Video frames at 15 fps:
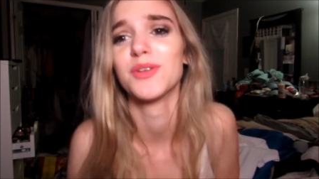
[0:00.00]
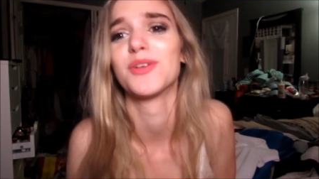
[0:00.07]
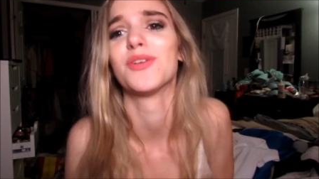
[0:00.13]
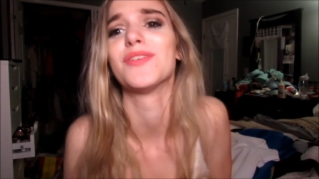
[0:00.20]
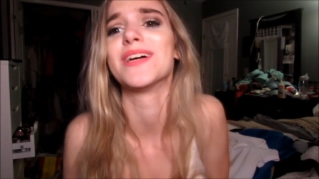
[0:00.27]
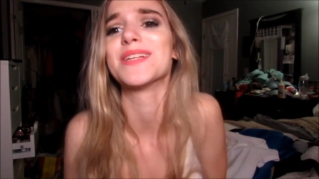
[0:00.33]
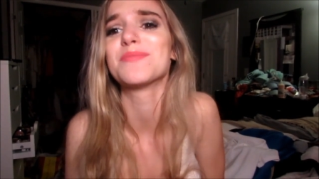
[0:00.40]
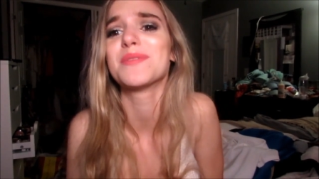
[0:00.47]
The
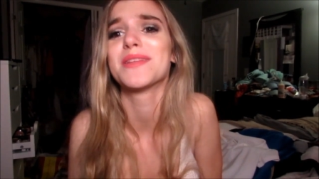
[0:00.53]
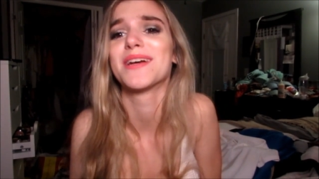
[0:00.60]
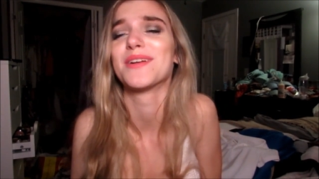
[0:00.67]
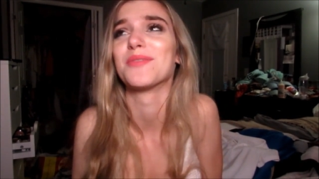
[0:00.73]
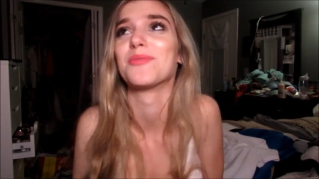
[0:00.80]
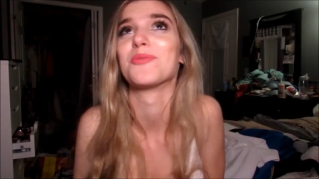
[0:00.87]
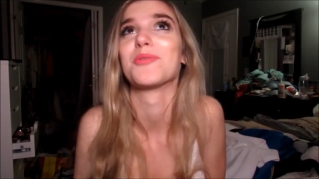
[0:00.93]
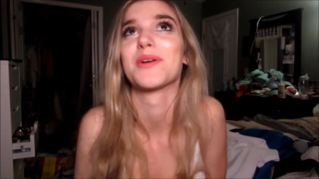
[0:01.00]
girl asked me that
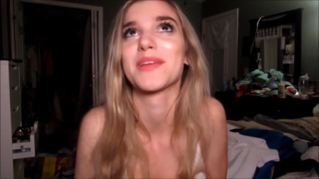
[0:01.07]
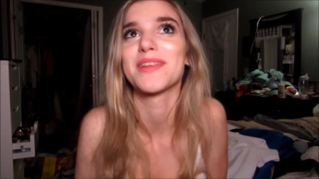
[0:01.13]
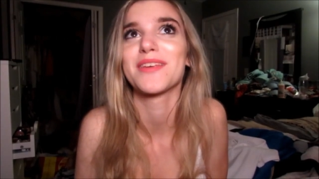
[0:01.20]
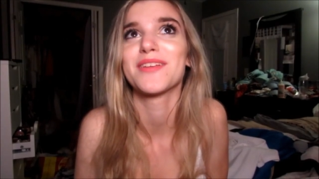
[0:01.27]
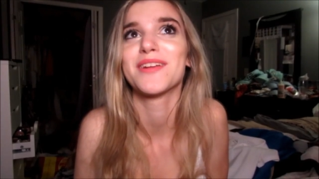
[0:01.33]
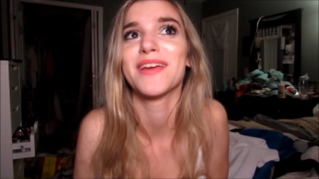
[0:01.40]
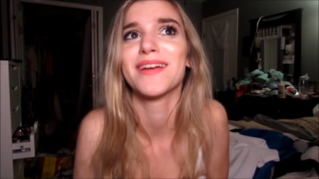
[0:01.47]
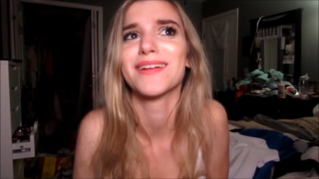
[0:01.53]
at work the
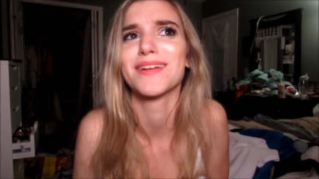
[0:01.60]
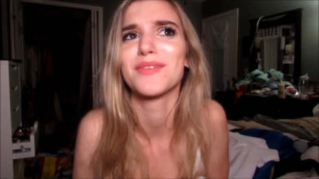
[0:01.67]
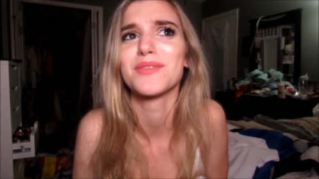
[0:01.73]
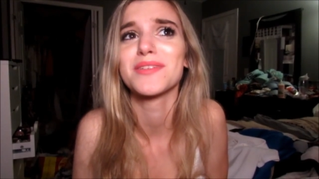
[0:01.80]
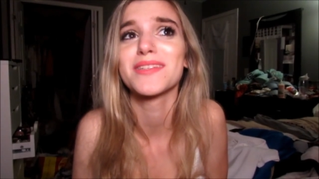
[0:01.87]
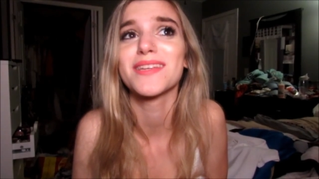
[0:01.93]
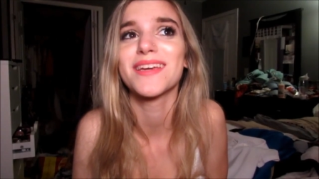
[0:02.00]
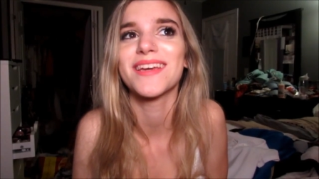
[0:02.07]
other day, and I
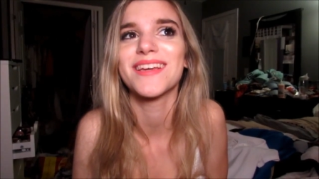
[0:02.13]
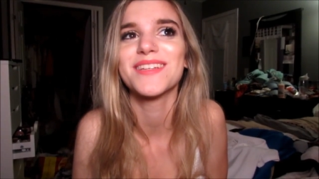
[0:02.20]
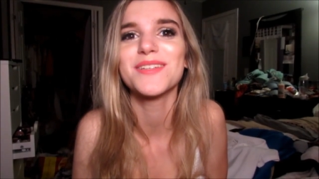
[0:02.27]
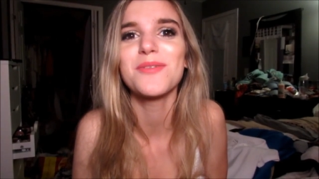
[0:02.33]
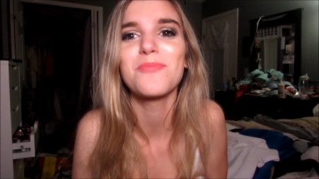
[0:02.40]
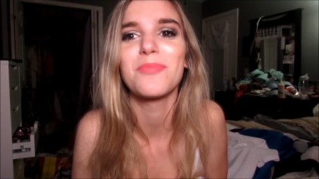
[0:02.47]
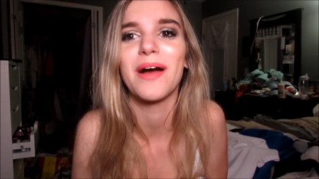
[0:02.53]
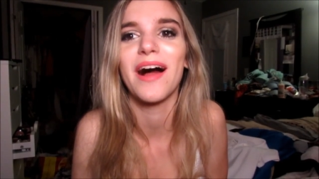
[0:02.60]
was like, is
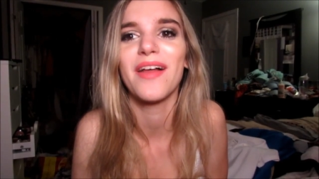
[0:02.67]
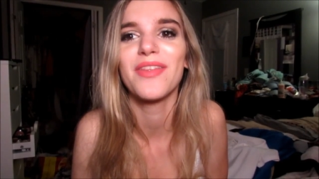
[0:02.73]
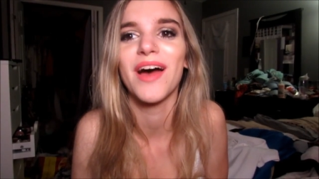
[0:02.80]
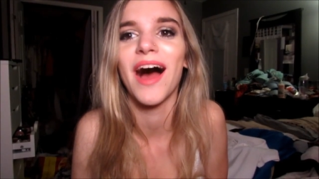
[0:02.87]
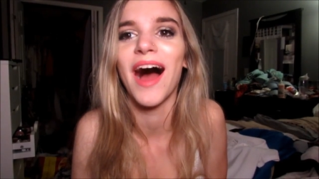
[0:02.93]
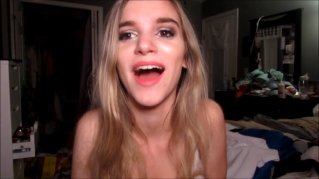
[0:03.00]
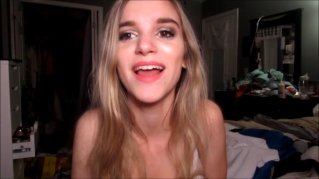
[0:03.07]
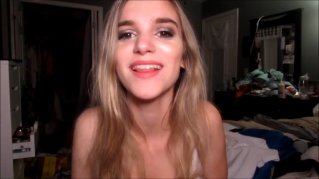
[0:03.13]
it bad
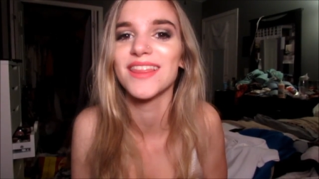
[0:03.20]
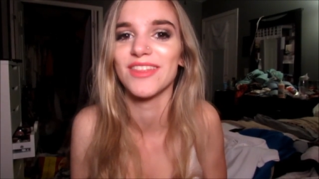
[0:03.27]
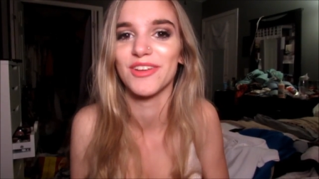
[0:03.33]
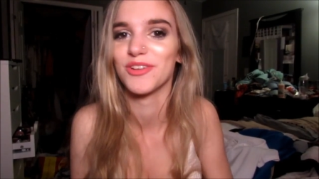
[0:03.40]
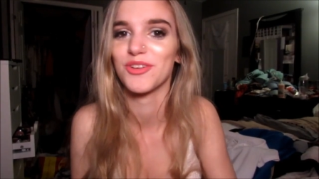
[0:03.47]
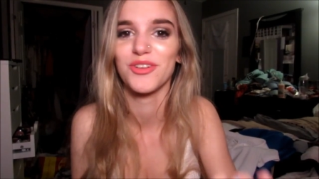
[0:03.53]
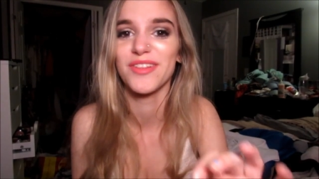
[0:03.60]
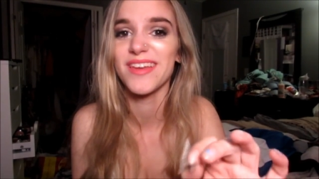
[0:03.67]
that I
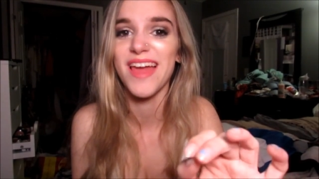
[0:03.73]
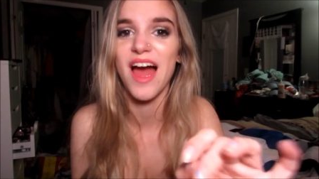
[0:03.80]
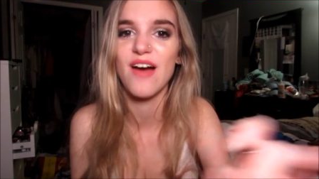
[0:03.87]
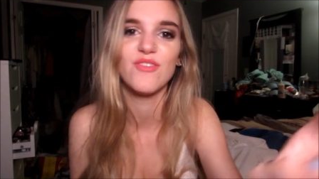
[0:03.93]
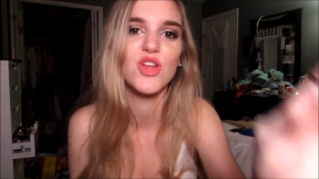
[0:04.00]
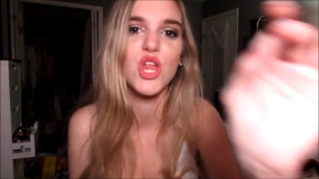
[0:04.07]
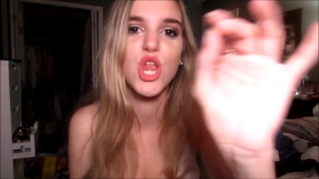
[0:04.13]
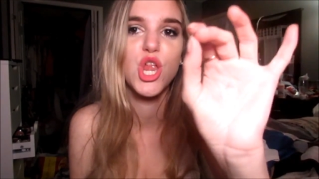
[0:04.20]
literally
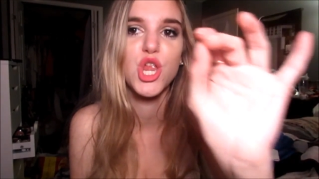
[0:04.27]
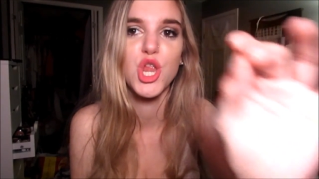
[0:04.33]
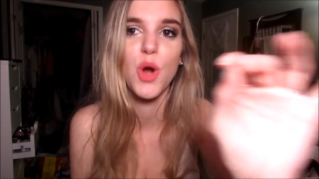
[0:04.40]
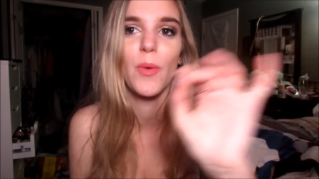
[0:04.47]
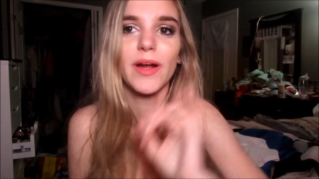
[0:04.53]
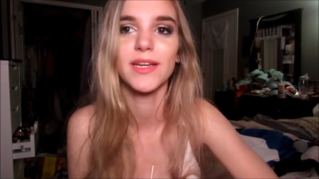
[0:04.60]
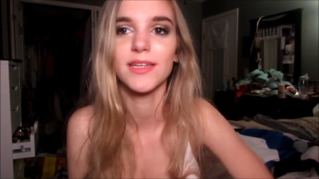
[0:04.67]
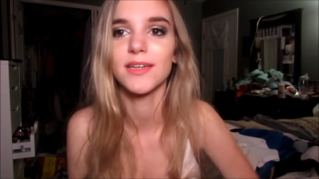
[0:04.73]
have
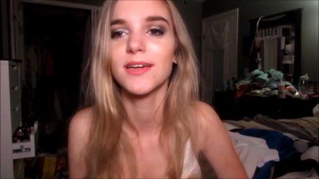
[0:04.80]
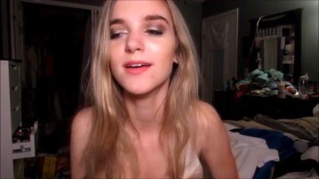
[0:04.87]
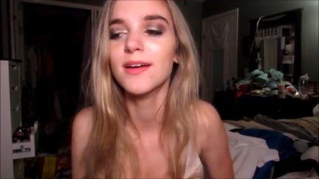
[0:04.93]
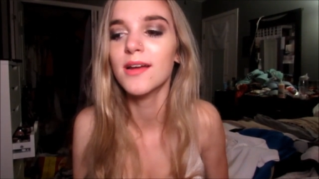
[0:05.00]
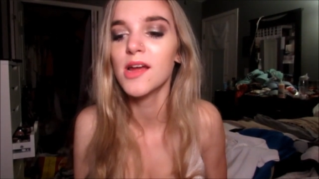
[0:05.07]
no idea?